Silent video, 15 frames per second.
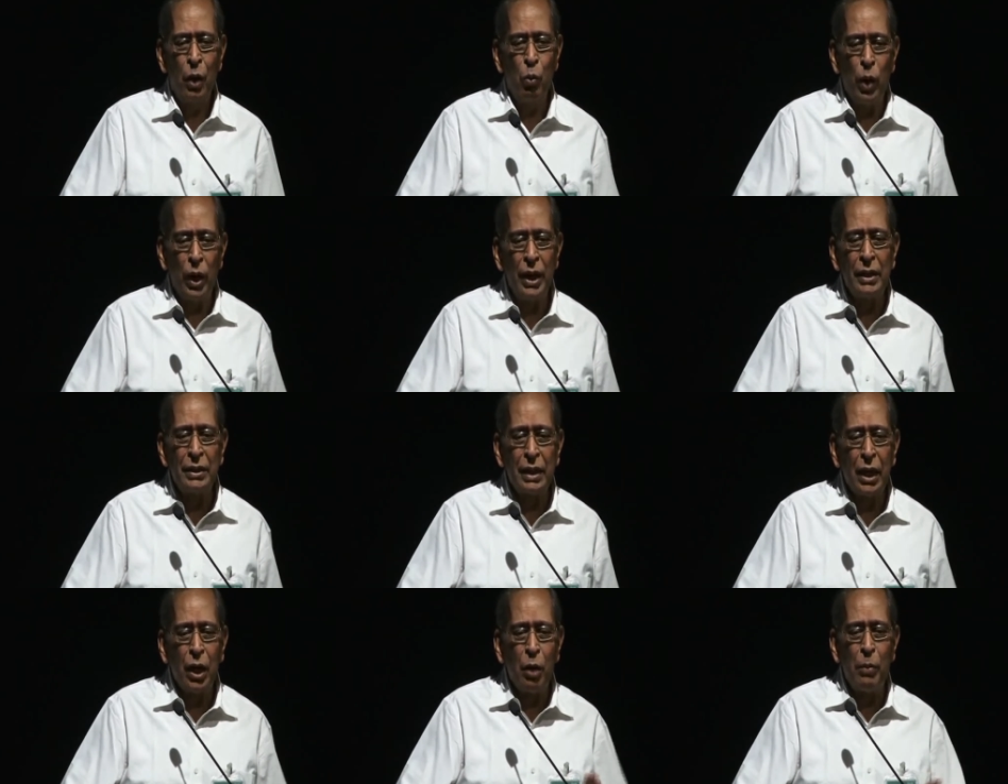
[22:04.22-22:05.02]
One
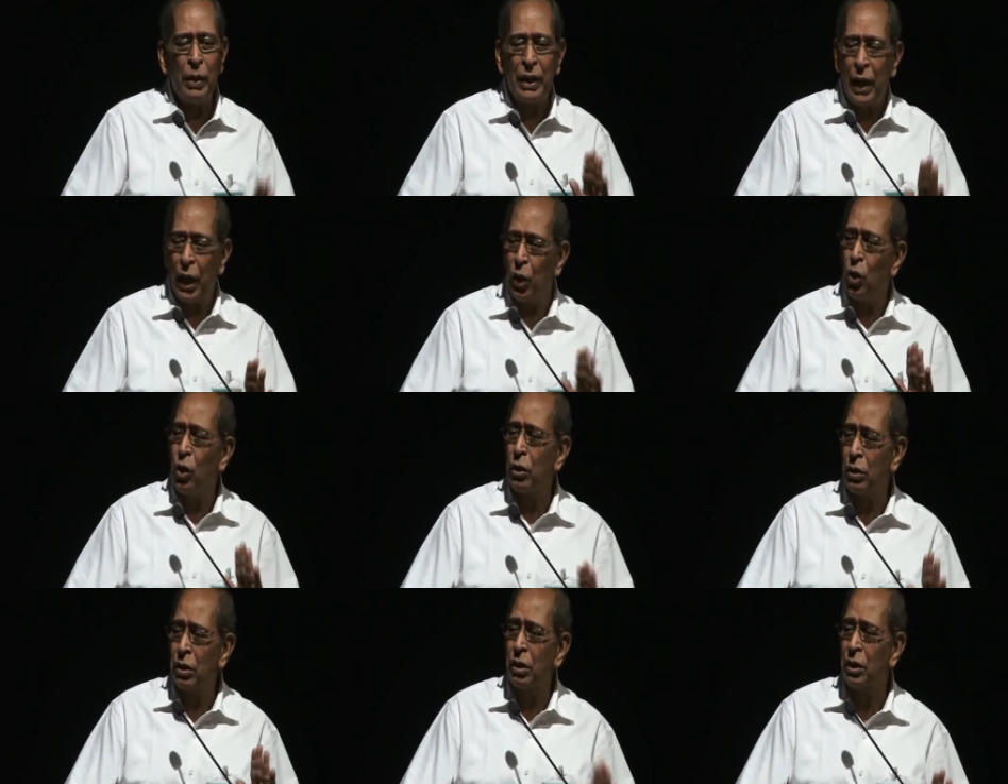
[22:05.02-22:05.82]
is the government
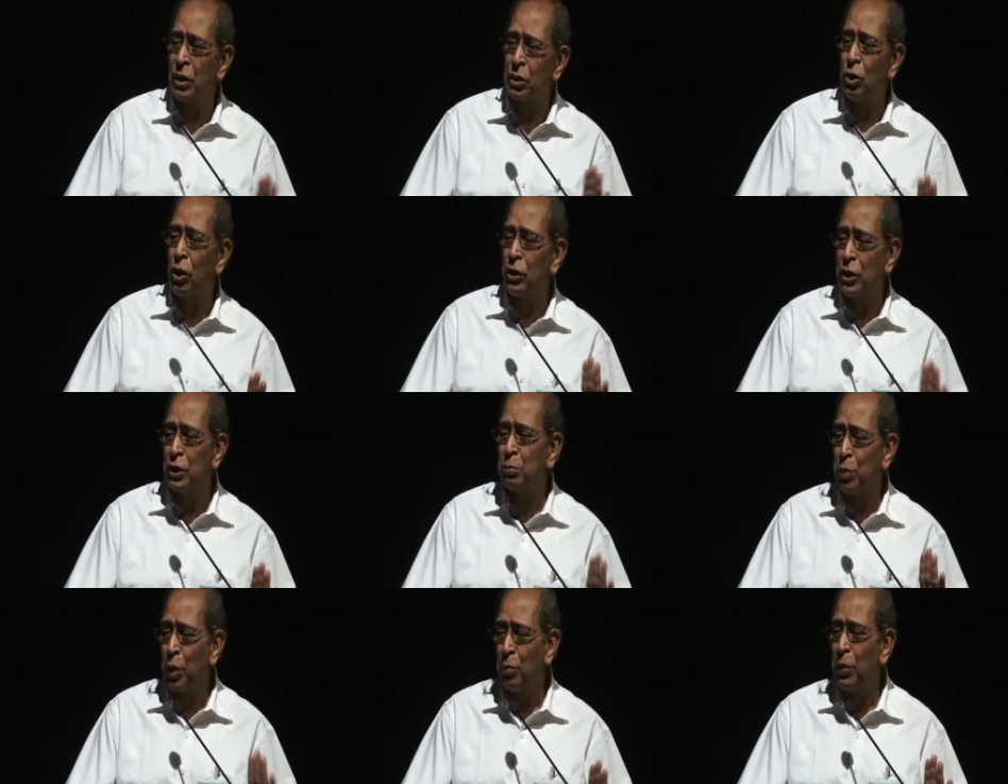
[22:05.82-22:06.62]
cannot resolve
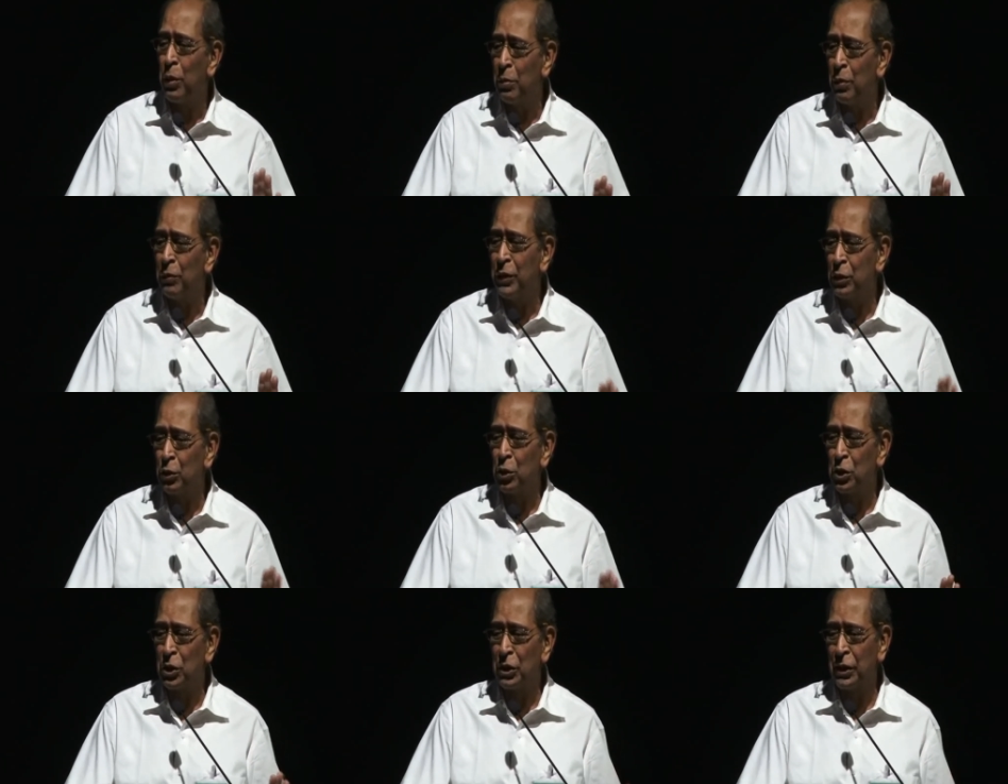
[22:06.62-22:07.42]
this problem of the
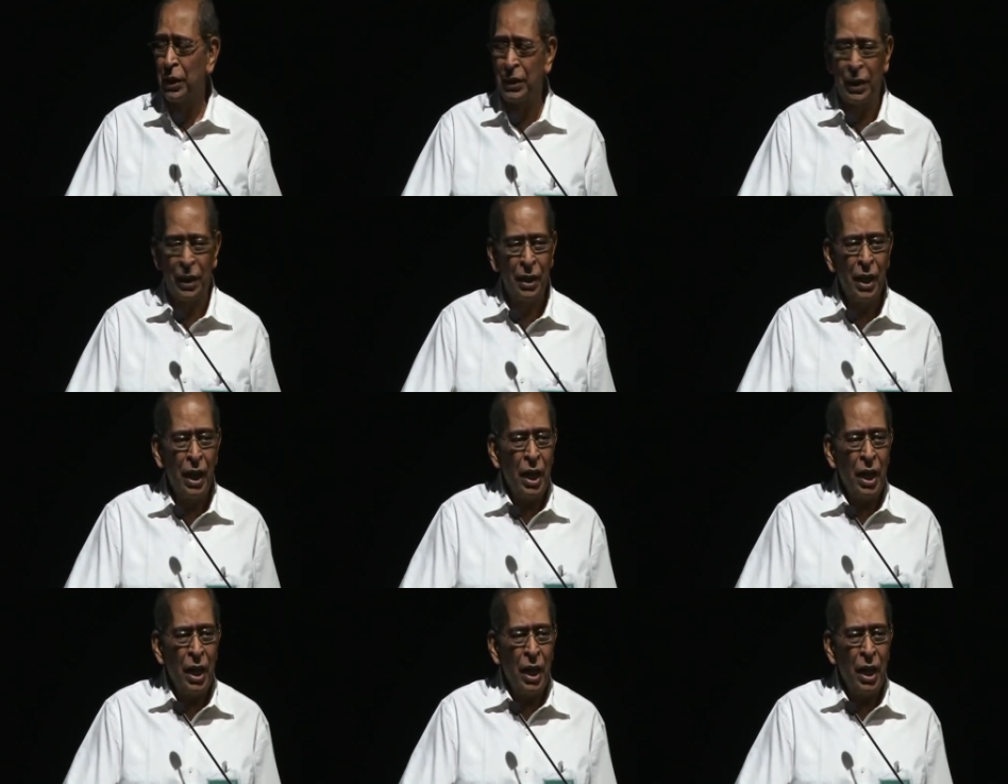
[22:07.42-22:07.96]
social sector.